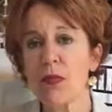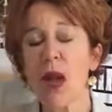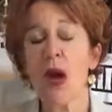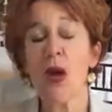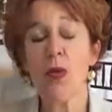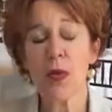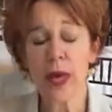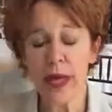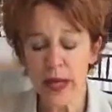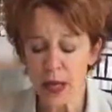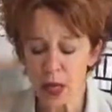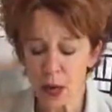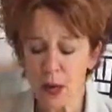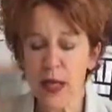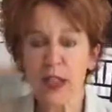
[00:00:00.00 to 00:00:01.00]
okay.
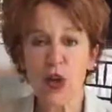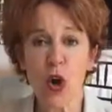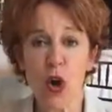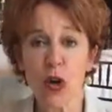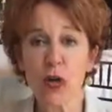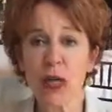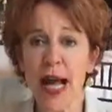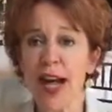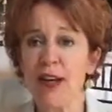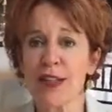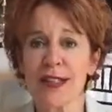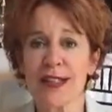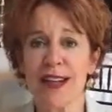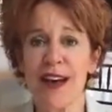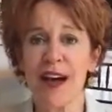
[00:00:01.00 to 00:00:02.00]
Well, at Carl
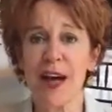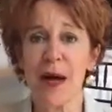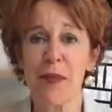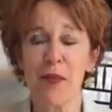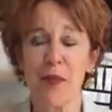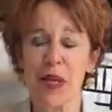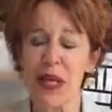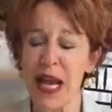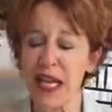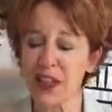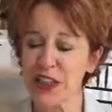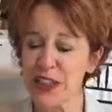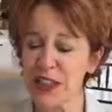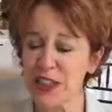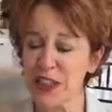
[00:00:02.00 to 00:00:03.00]
House, um, we
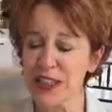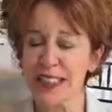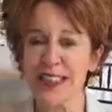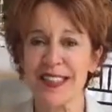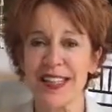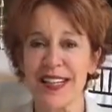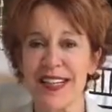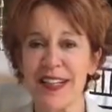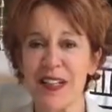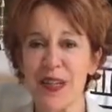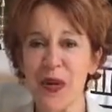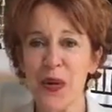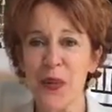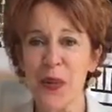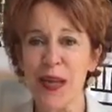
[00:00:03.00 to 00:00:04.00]
actually just uh,
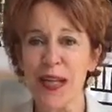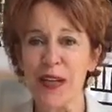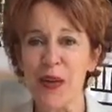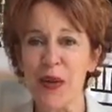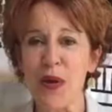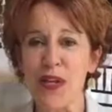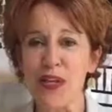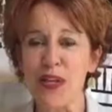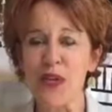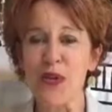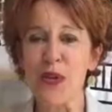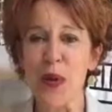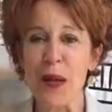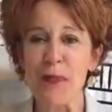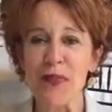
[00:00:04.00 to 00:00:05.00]
we launched a new
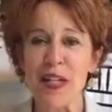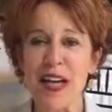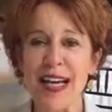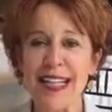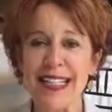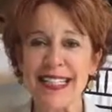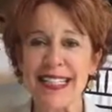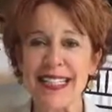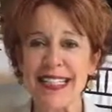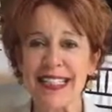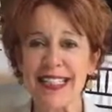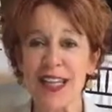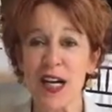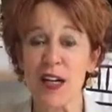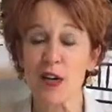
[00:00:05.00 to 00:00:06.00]
website.
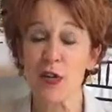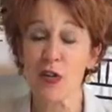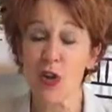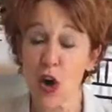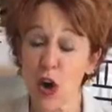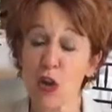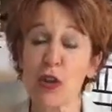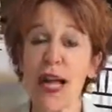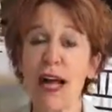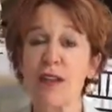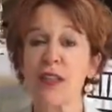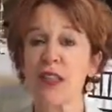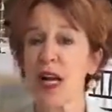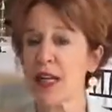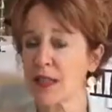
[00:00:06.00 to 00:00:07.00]
It's uh,
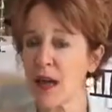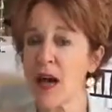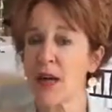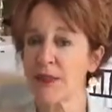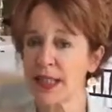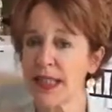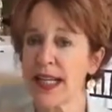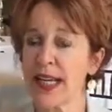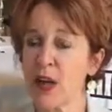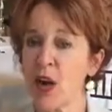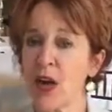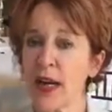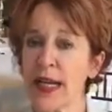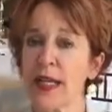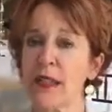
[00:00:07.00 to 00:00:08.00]
carlhouse.com, C A
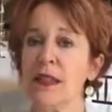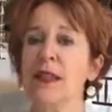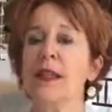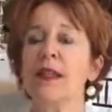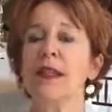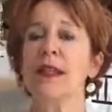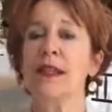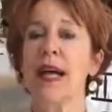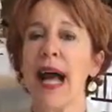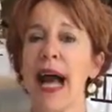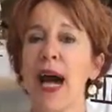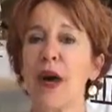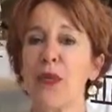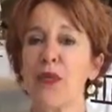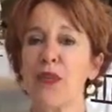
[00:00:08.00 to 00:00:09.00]
R L
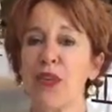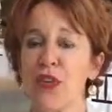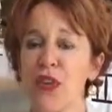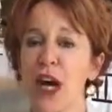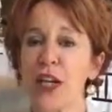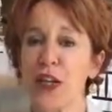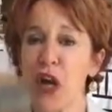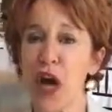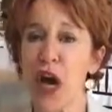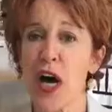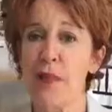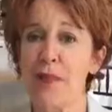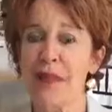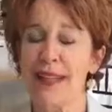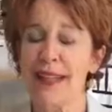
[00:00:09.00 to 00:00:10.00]
house.com.